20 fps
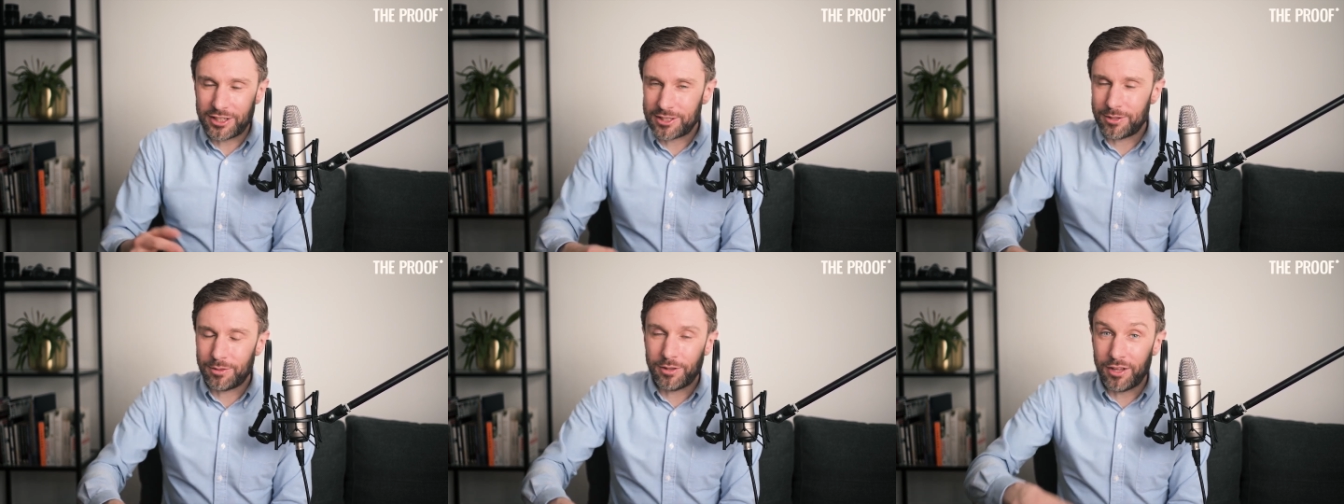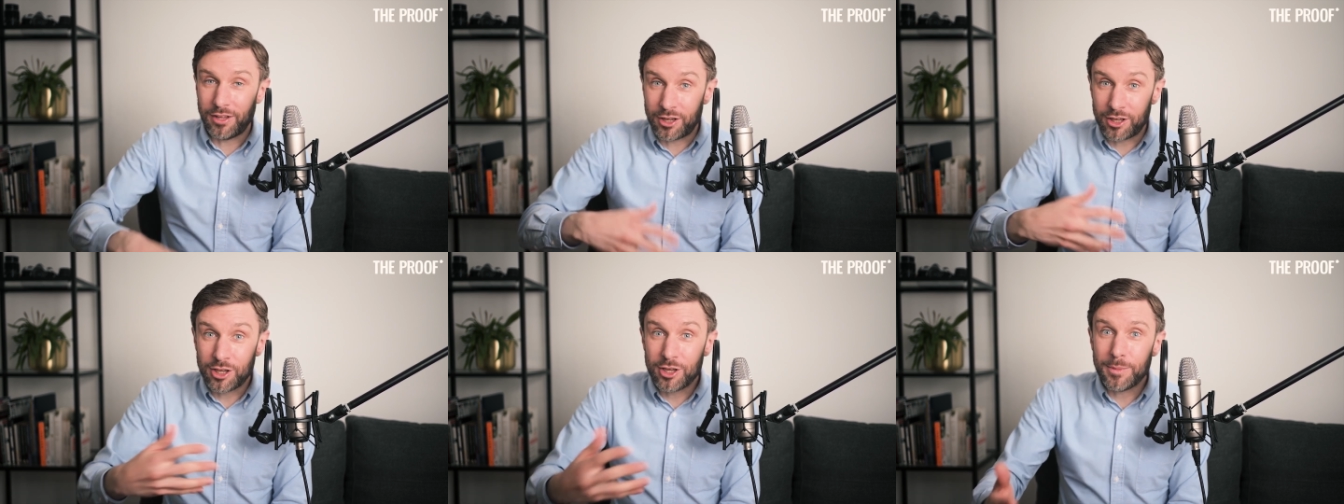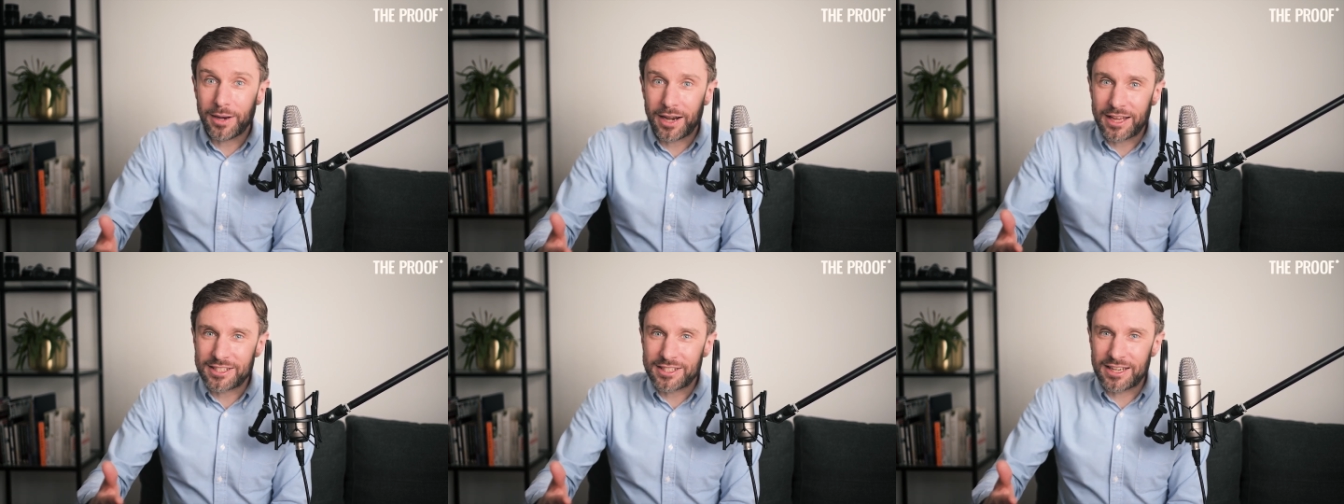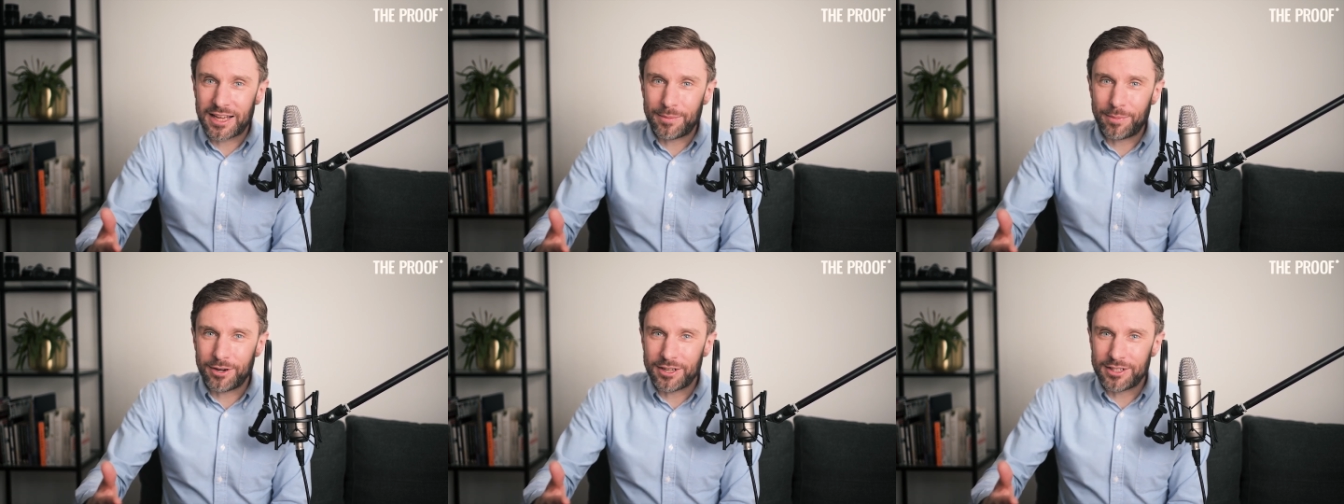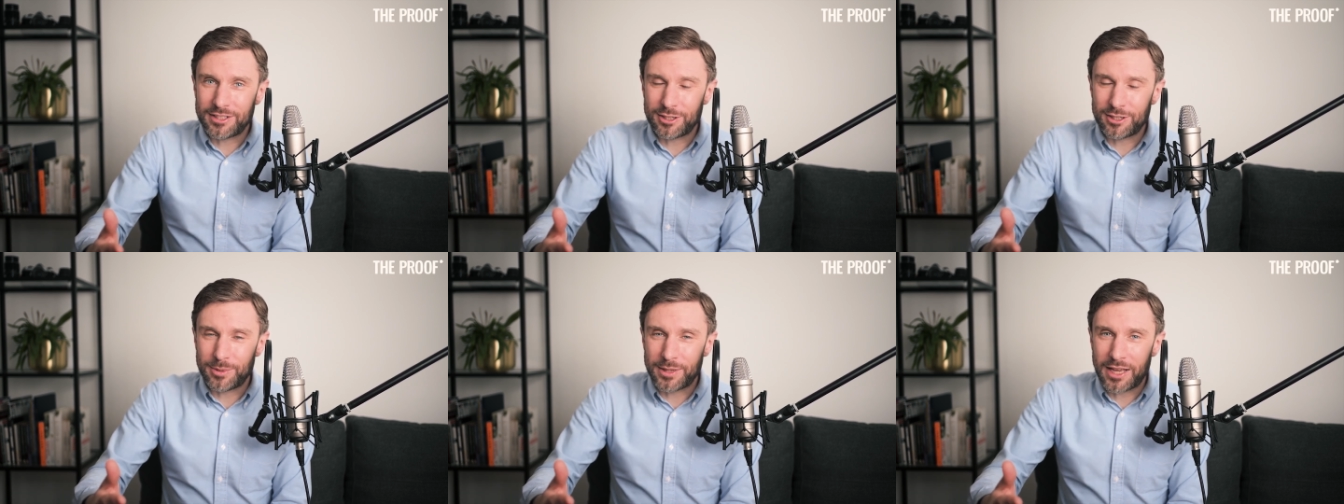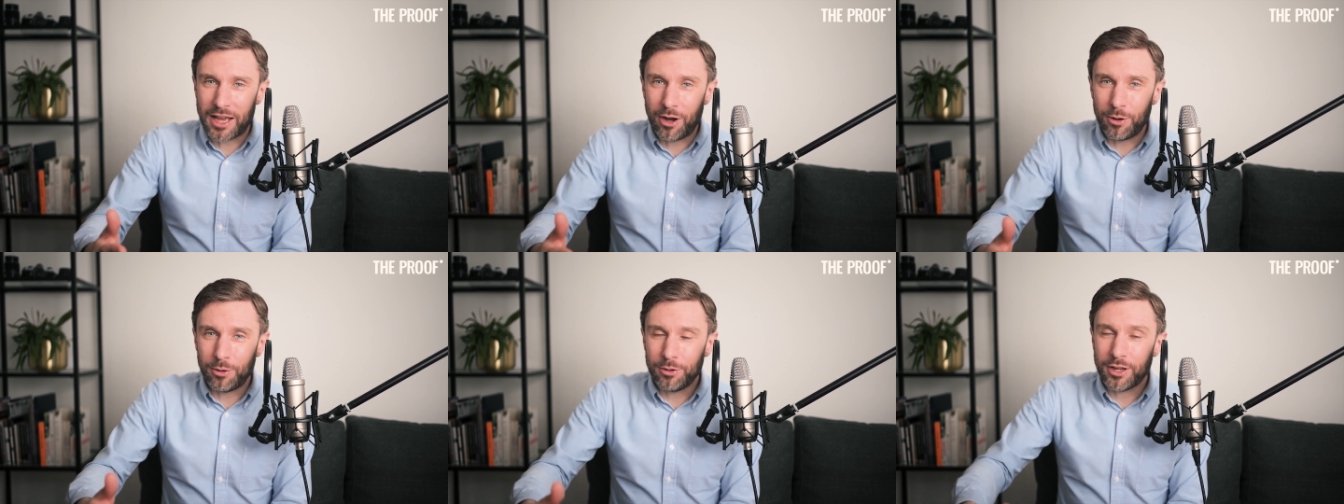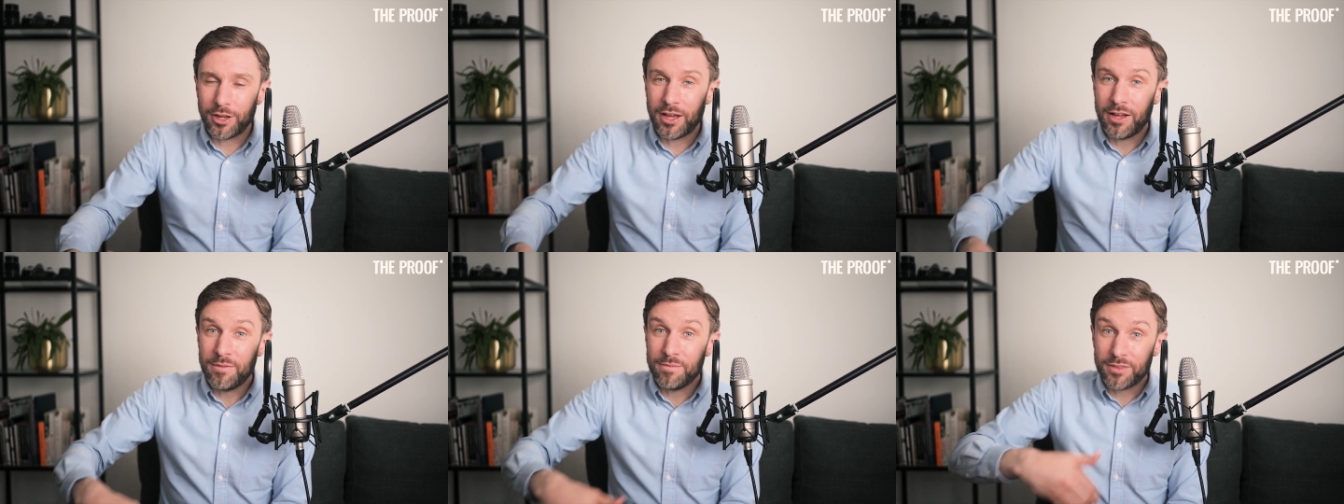It's something that accumulates in our bodies as we get
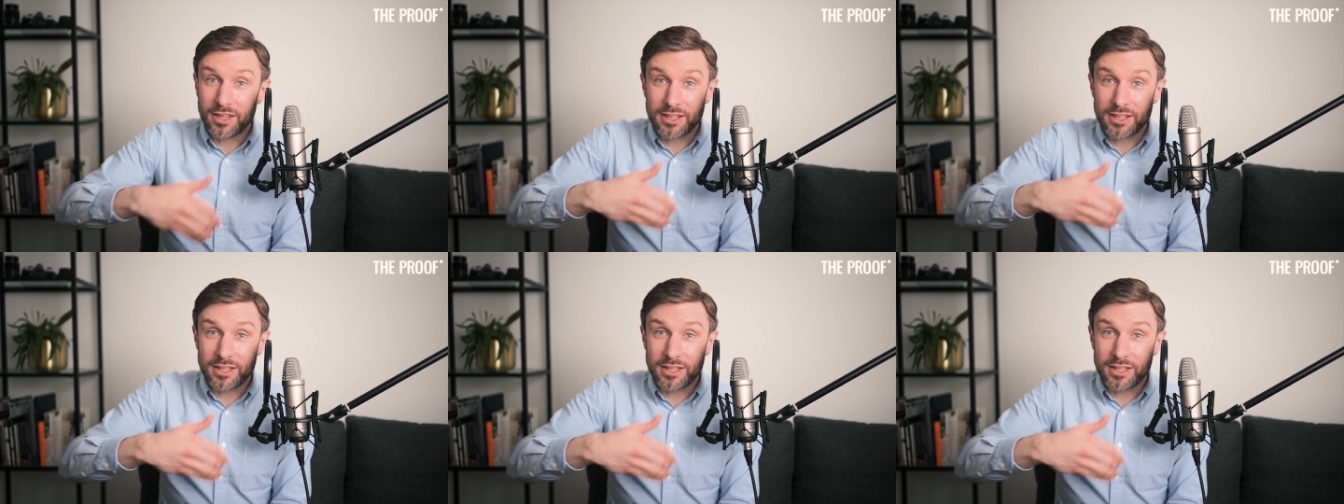older.